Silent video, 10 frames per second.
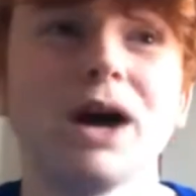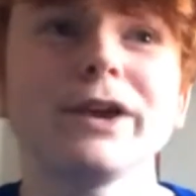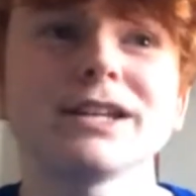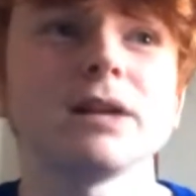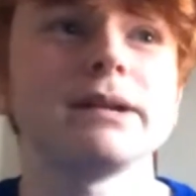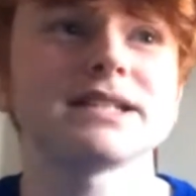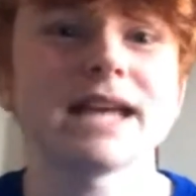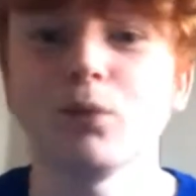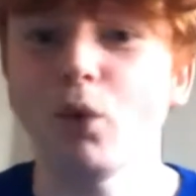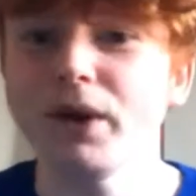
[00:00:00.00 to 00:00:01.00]
I think it's going to
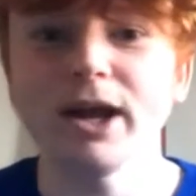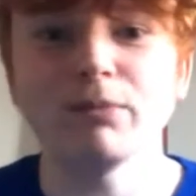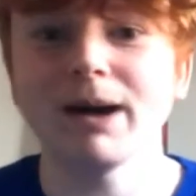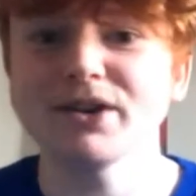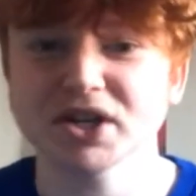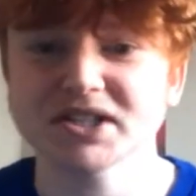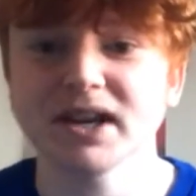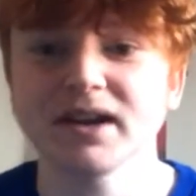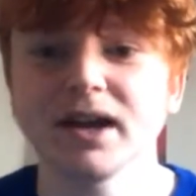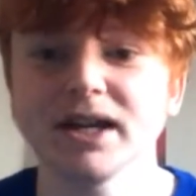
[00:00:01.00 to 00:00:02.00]
be the same, 1-0
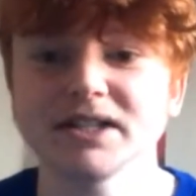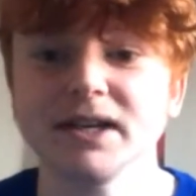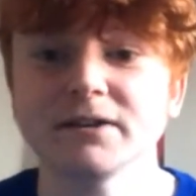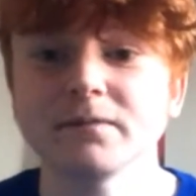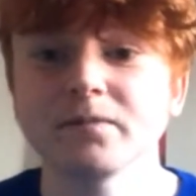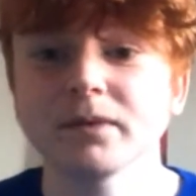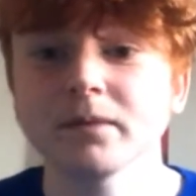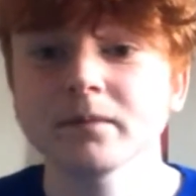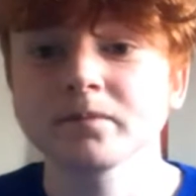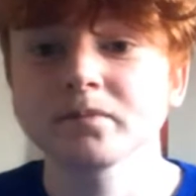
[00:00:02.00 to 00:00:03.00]
Manchester United.
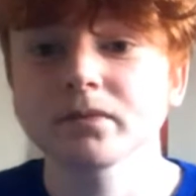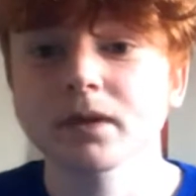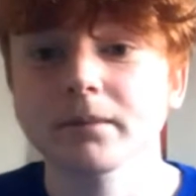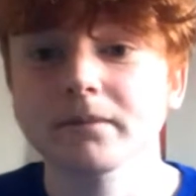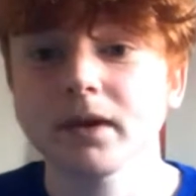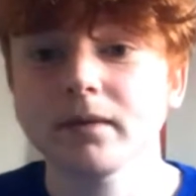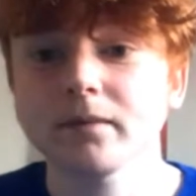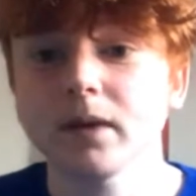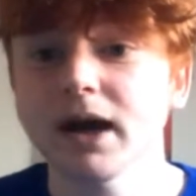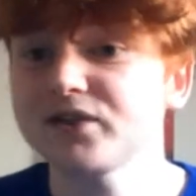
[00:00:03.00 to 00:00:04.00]

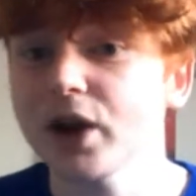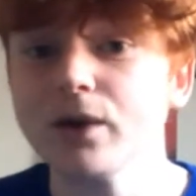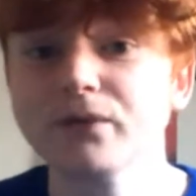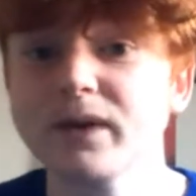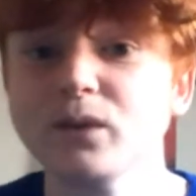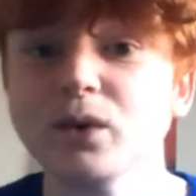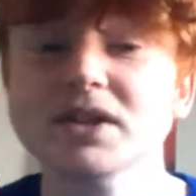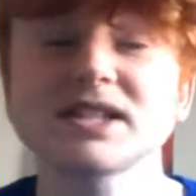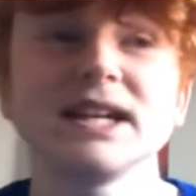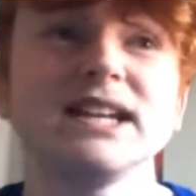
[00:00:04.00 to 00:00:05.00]
I don't think we'll
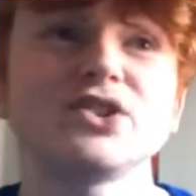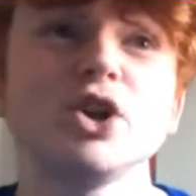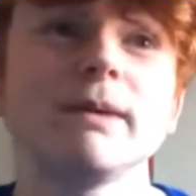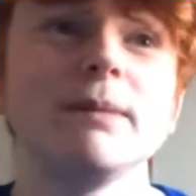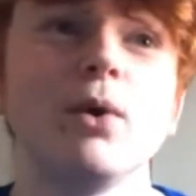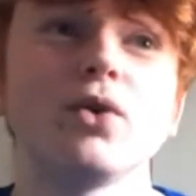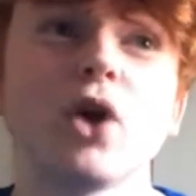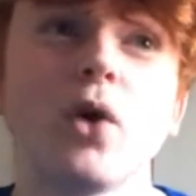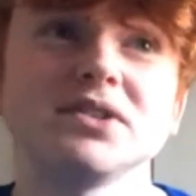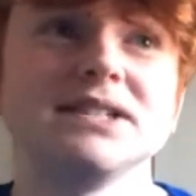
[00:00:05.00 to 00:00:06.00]
see too many more
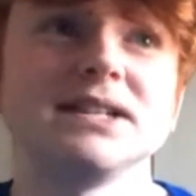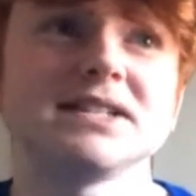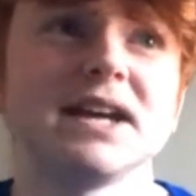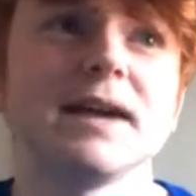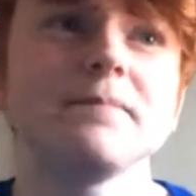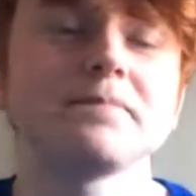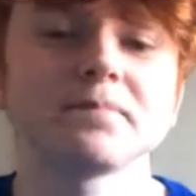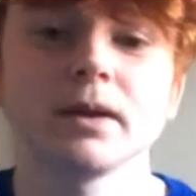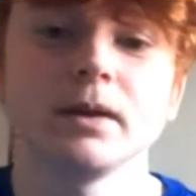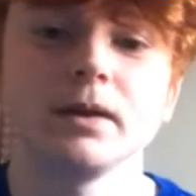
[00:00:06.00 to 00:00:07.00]
goals in this game.
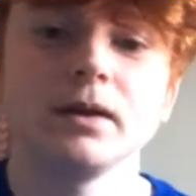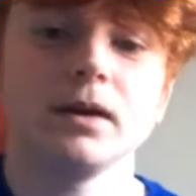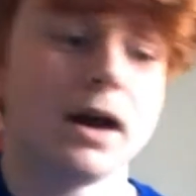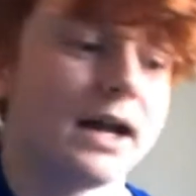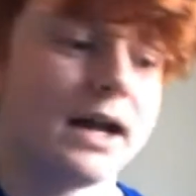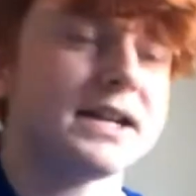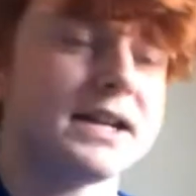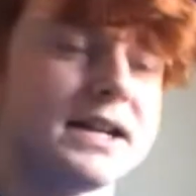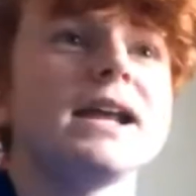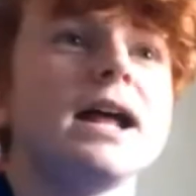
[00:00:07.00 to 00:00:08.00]
I did
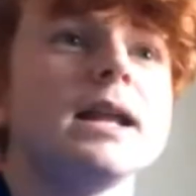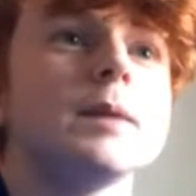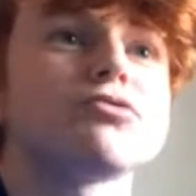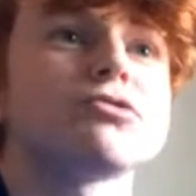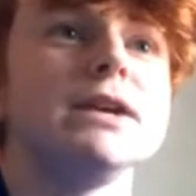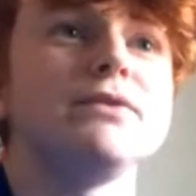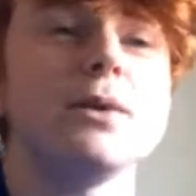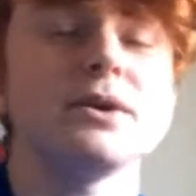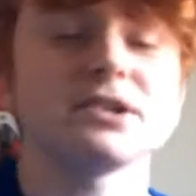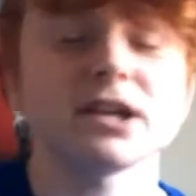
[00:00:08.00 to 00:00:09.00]
say, like, in the preview, it
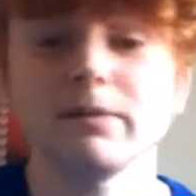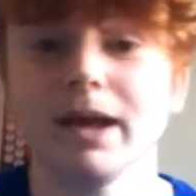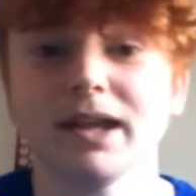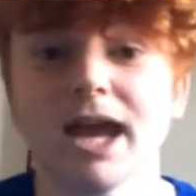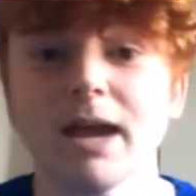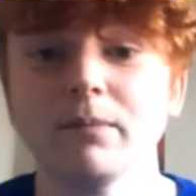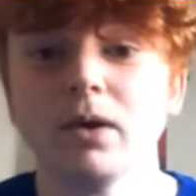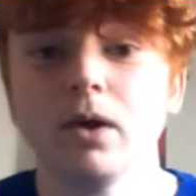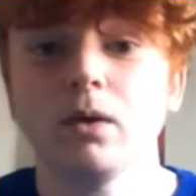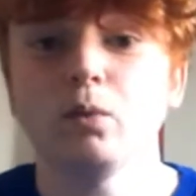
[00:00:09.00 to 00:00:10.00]
was going to be a game
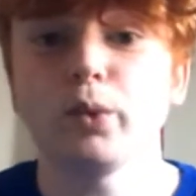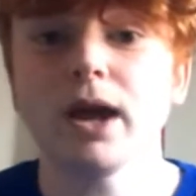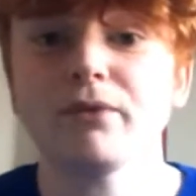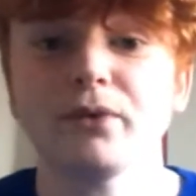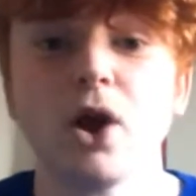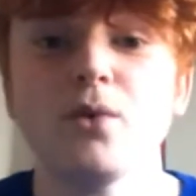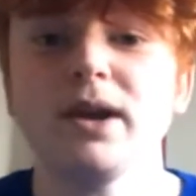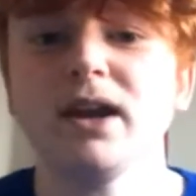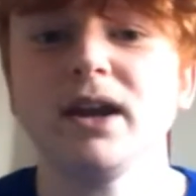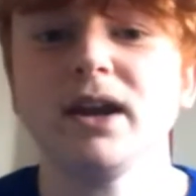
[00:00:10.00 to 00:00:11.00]
with
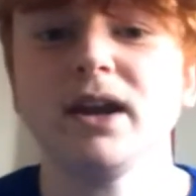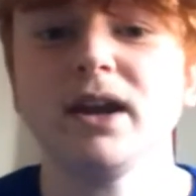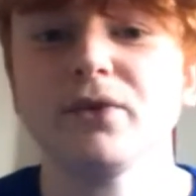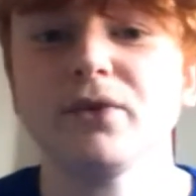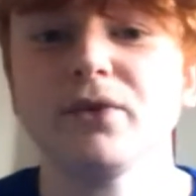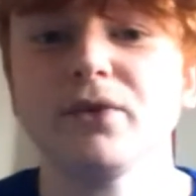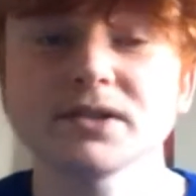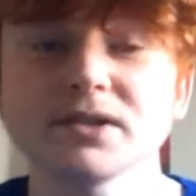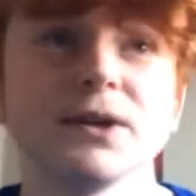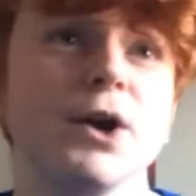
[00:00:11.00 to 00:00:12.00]
only a few
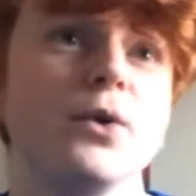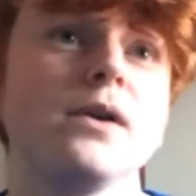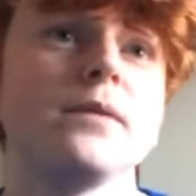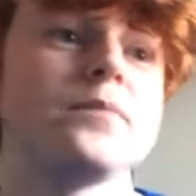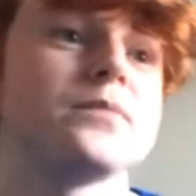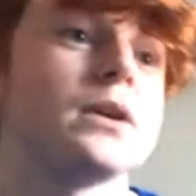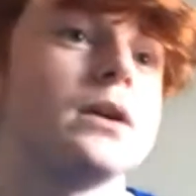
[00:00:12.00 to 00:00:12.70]
goals. So,